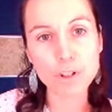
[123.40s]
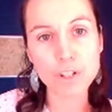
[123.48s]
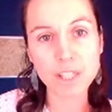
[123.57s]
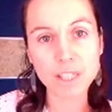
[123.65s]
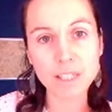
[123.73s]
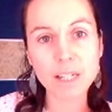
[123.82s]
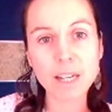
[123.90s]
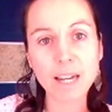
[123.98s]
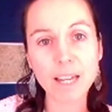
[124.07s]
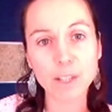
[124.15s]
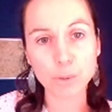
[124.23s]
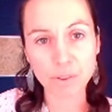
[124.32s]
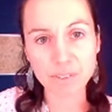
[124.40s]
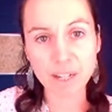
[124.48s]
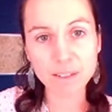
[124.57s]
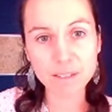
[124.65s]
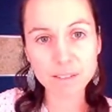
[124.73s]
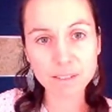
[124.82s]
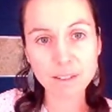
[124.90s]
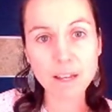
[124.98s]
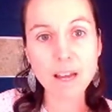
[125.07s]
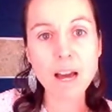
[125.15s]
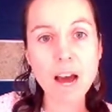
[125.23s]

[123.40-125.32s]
immunology, and neuroscience,